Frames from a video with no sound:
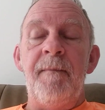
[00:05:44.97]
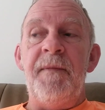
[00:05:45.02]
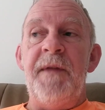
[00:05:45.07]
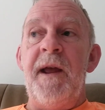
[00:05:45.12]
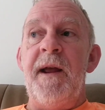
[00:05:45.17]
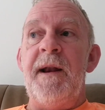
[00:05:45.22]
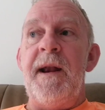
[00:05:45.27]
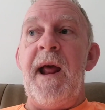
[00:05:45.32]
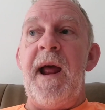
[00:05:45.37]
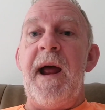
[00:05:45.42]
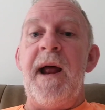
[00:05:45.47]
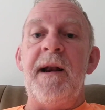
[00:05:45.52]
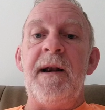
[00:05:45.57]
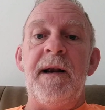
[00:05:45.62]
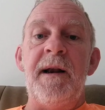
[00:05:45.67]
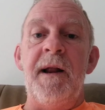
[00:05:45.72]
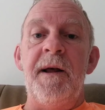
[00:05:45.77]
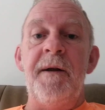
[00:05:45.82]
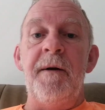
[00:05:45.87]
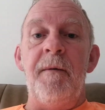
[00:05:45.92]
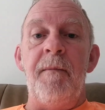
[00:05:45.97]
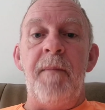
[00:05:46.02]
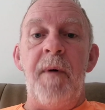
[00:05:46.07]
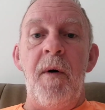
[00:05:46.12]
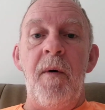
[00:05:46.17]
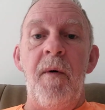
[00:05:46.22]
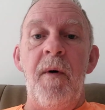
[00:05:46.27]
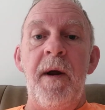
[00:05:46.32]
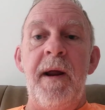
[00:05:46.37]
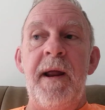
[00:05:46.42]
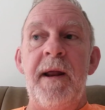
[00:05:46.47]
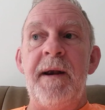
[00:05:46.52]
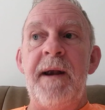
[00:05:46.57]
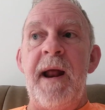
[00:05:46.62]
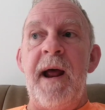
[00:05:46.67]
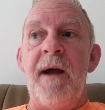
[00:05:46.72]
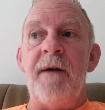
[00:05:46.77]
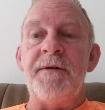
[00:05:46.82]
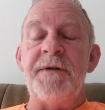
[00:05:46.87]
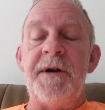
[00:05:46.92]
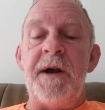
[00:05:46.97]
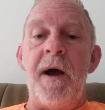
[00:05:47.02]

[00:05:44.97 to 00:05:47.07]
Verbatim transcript: then had a little boy and now